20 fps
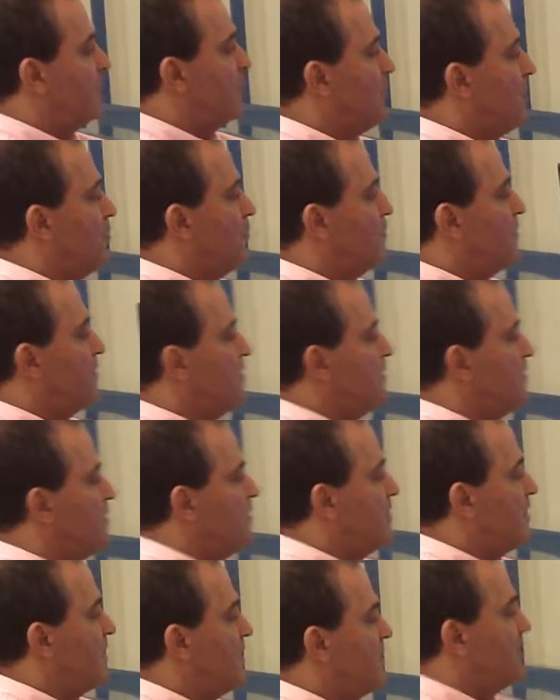go in
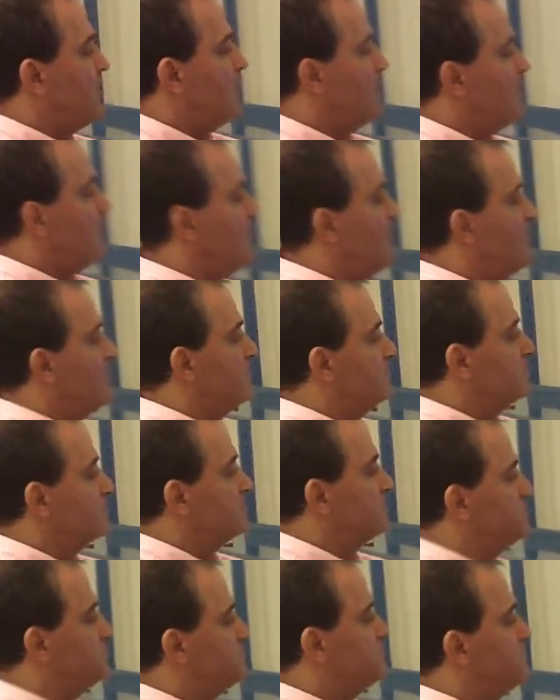here and
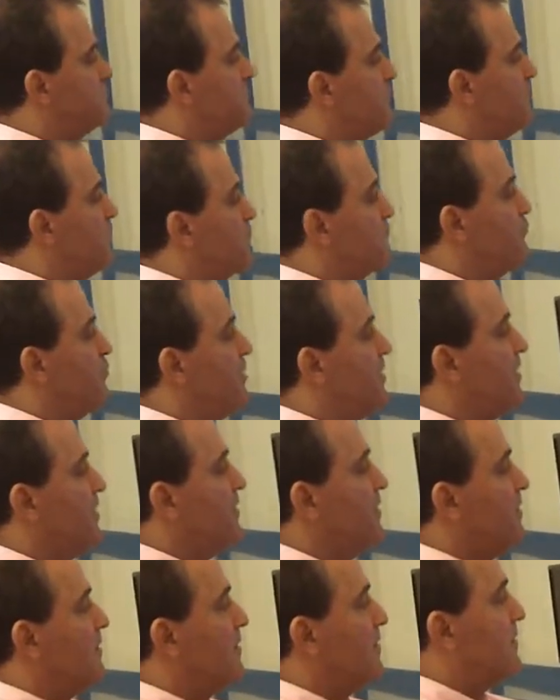
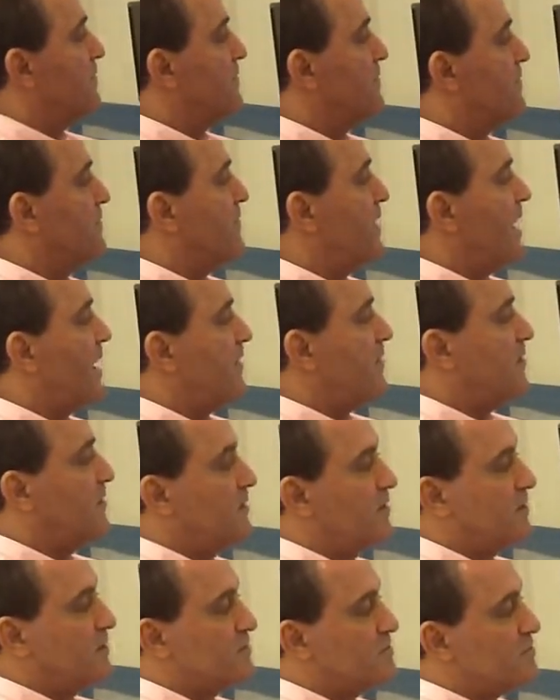bring that
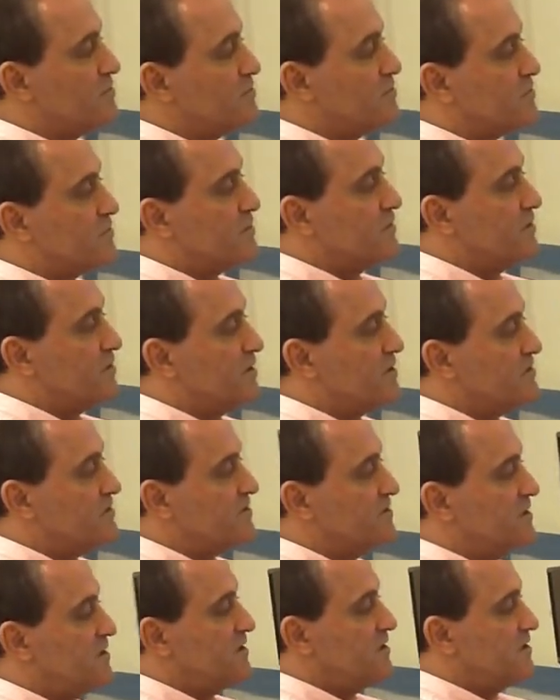here so you can
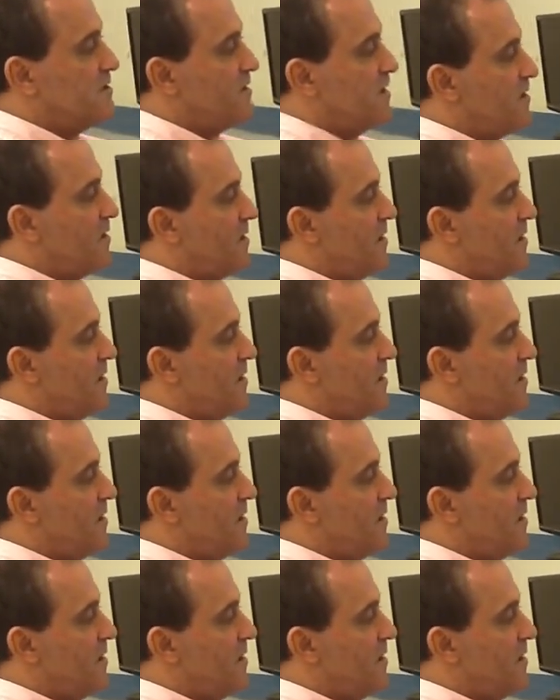see